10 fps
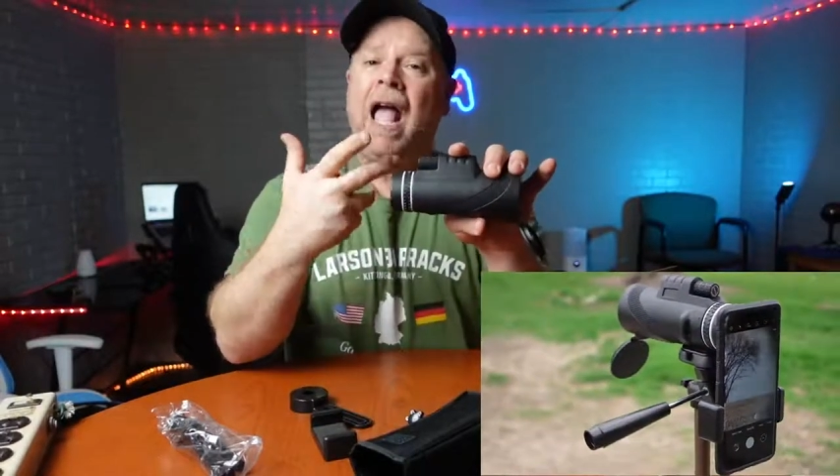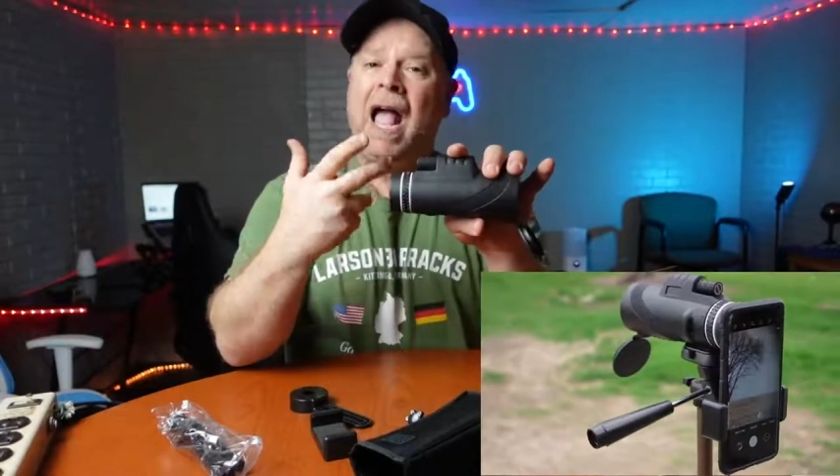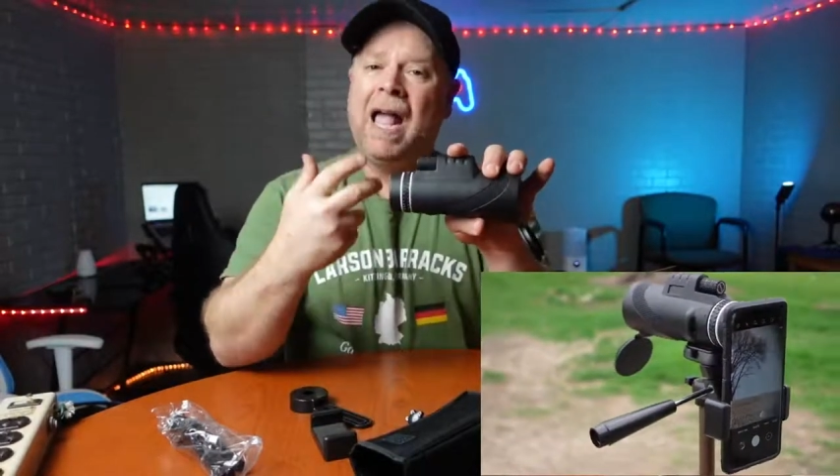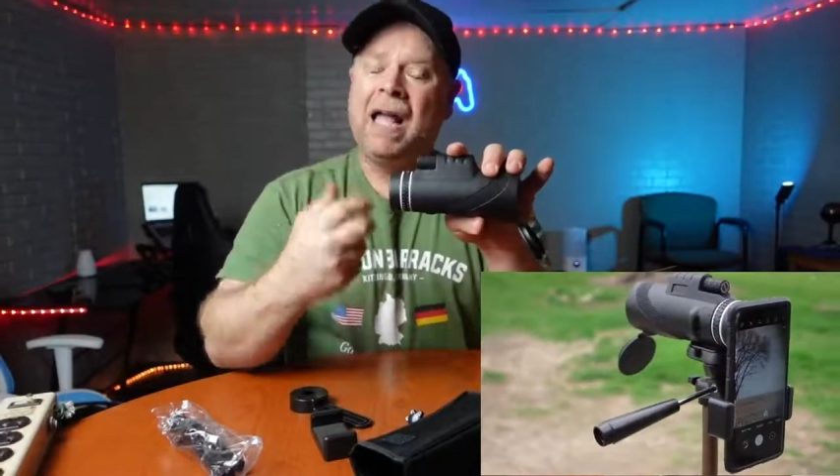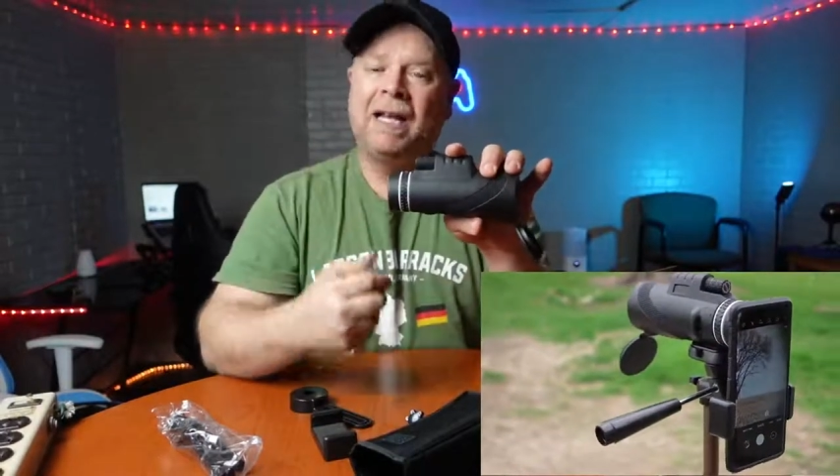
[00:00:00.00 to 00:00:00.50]

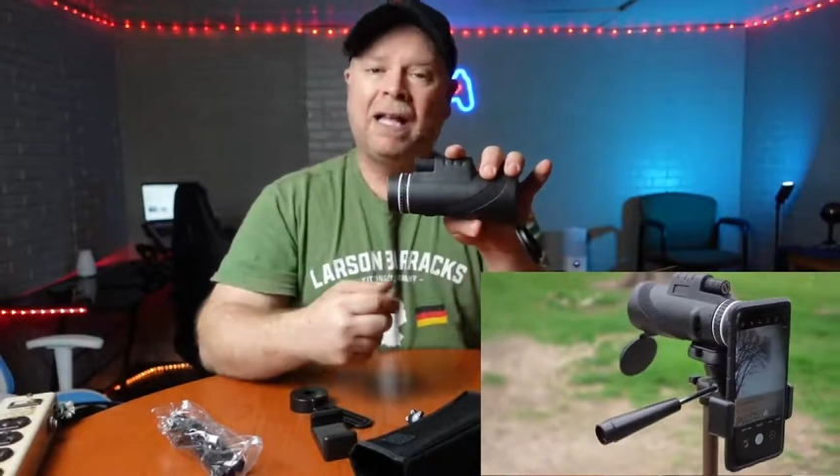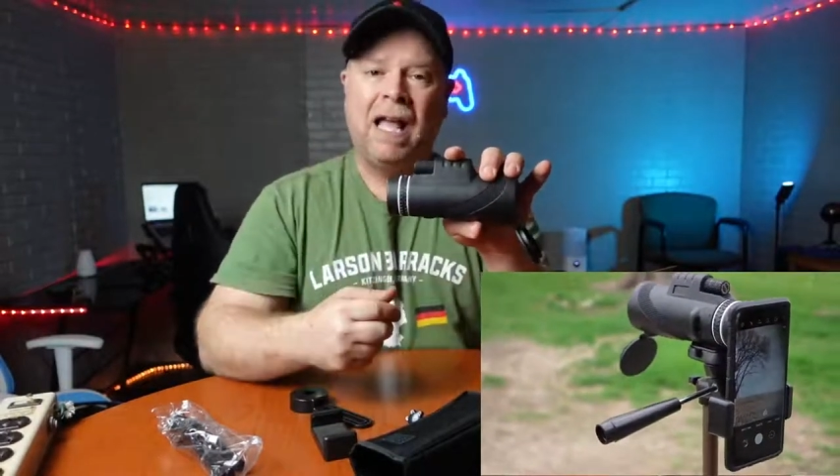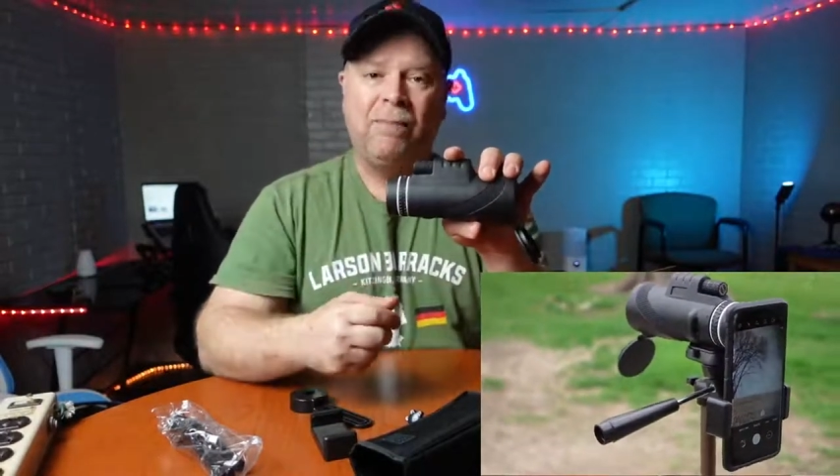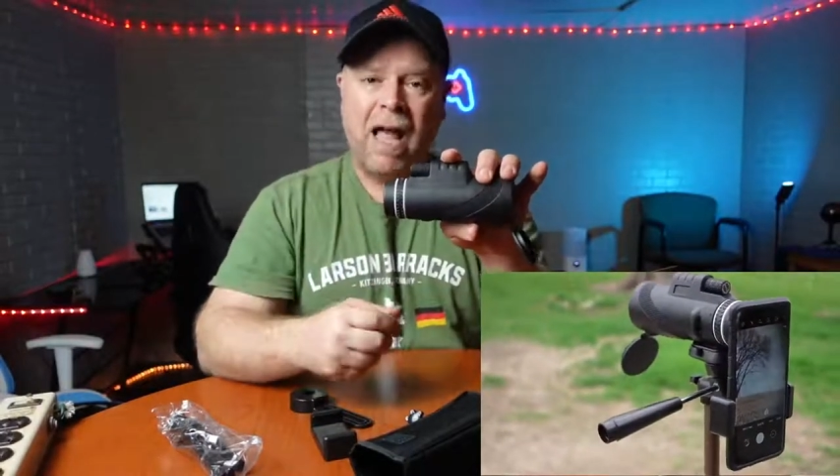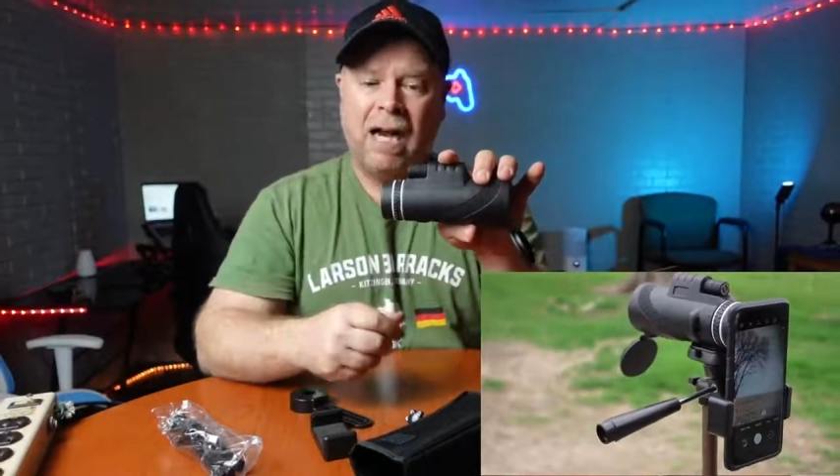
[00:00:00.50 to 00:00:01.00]
and
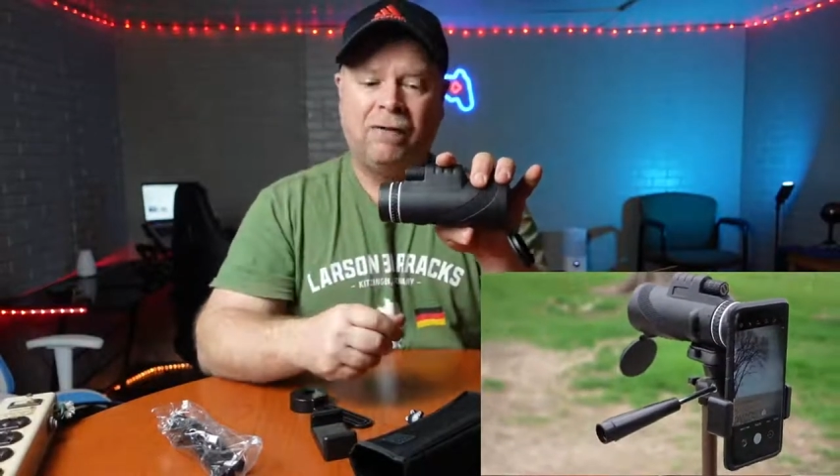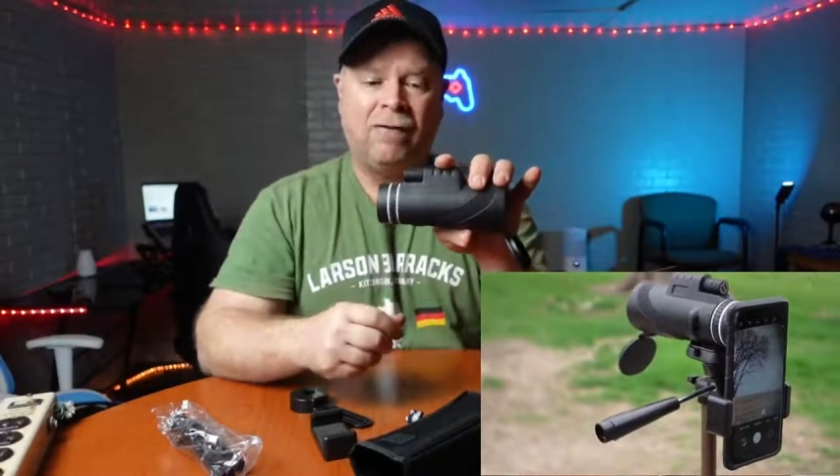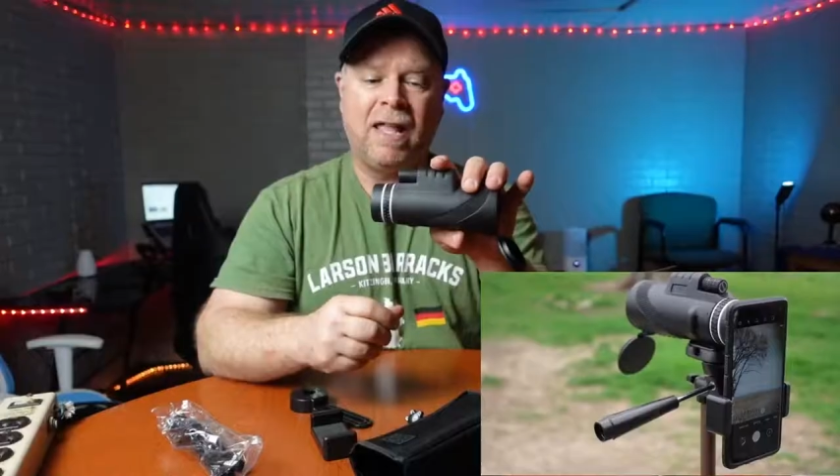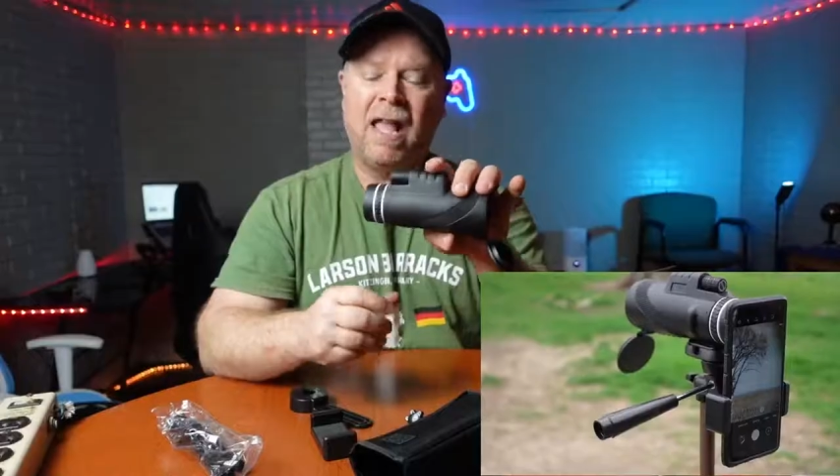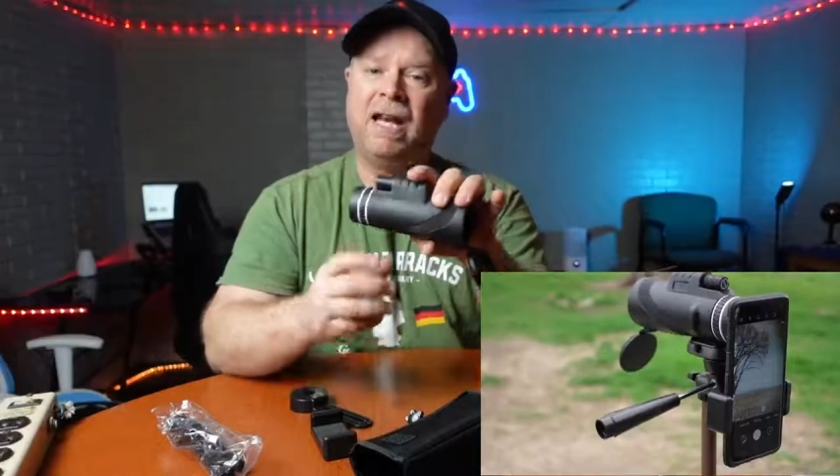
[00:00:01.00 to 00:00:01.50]
and
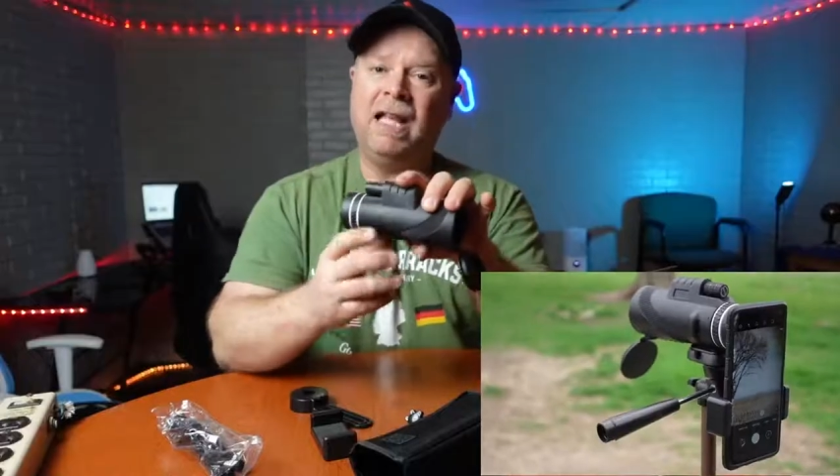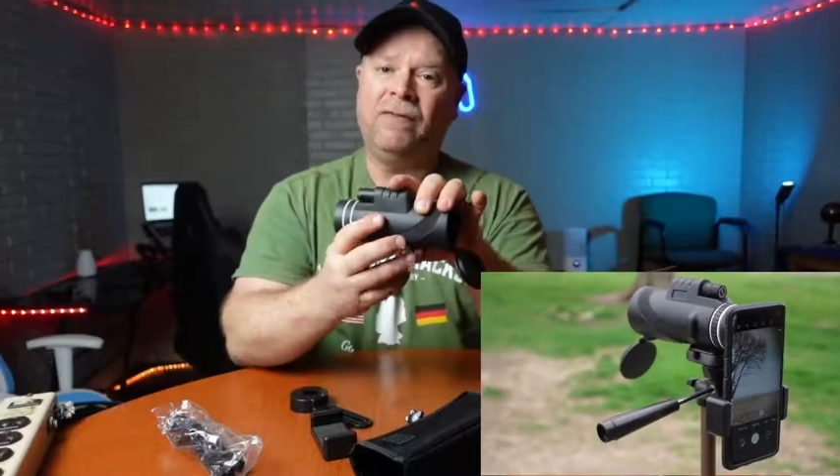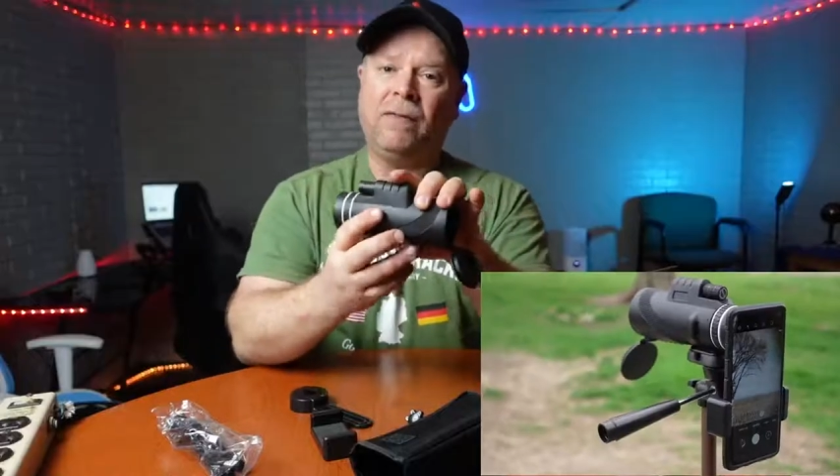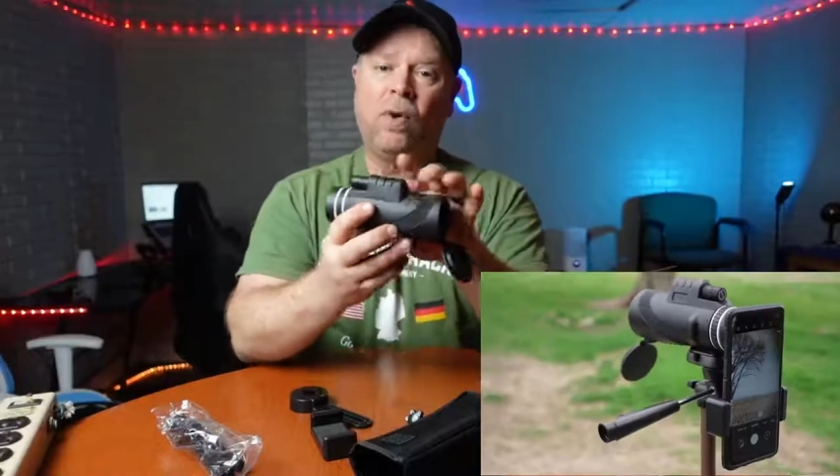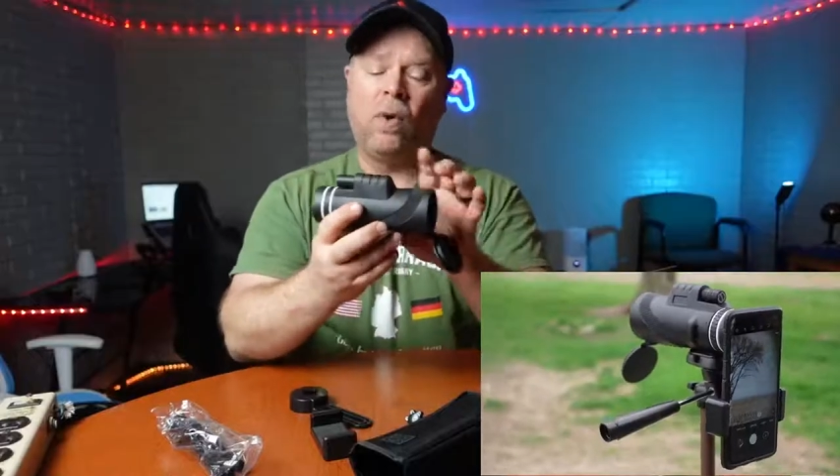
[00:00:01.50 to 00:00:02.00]
magnify that
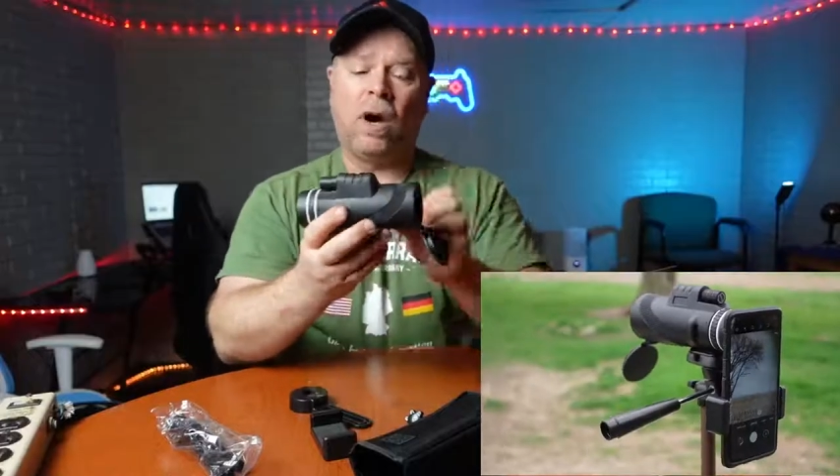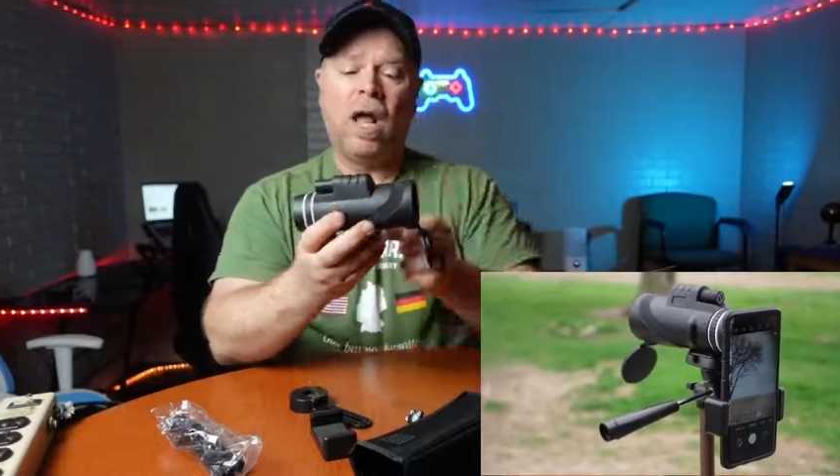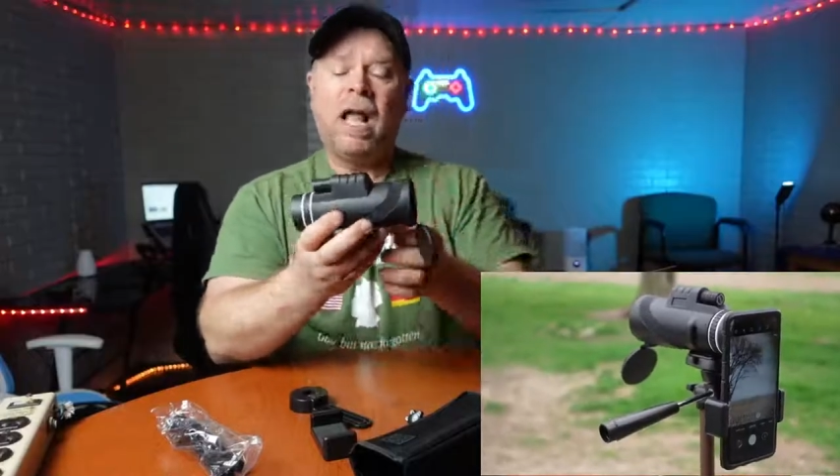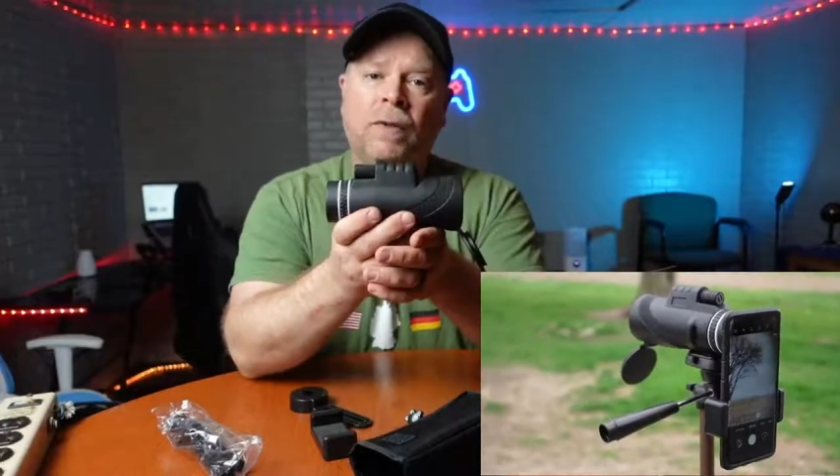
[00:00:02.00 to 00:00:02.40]
even more.